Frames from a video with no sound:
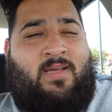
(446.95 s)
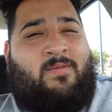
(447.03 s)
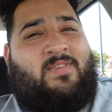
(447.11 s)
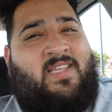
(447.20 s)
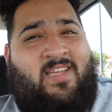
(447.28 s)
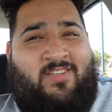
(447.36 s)

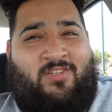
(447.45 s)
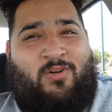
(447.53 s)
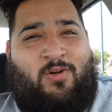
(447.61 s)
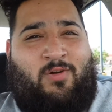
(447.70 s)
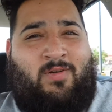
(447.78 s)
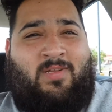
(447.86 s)
I'm staying
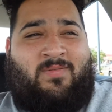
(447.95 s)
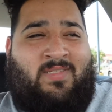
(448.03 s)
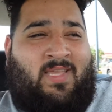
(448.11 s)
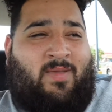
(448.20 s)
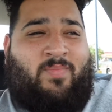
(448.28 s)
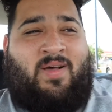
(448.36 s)
strong,
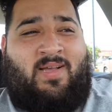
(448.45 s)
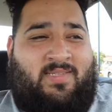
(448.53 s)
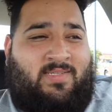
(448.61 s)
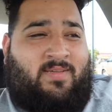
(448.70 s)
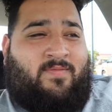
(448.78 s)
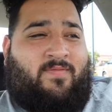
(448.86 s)
staying
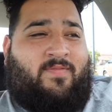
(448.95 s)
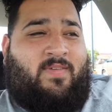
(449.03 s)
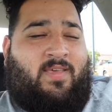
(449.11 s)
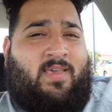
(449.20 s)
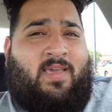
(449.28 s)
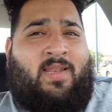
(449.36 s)
positive,
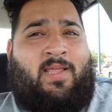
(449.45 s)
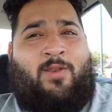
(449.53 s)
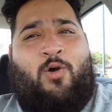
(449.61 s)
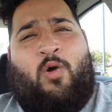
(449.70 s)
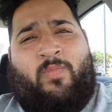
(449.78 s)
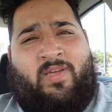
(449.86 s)
and I
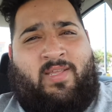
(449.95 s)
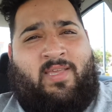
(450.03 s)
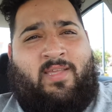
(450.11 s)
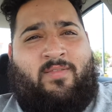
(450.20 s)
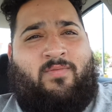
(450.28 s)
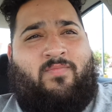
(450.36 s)
know I'm gonna
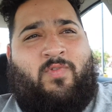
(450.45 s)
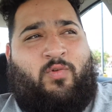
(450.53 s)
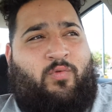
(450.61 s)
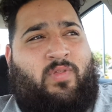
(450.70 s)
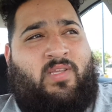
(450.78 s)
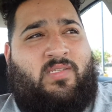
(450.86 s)
get
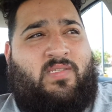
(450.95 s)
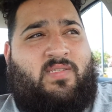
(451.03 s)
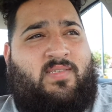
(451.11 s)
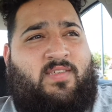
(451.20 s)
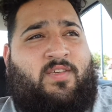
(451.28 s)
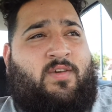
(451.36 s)
through
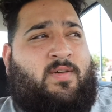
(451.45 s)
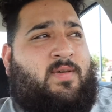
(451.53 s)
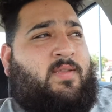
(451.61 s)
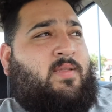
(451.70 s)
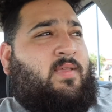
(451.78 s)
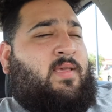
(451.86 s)
this
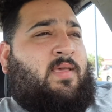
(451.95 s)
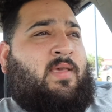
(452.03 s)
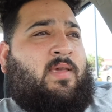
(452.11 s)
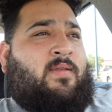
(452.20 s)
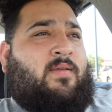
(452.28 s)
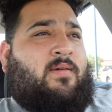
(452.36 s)
good.
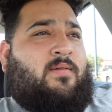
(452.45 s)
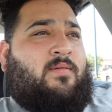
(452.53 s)
And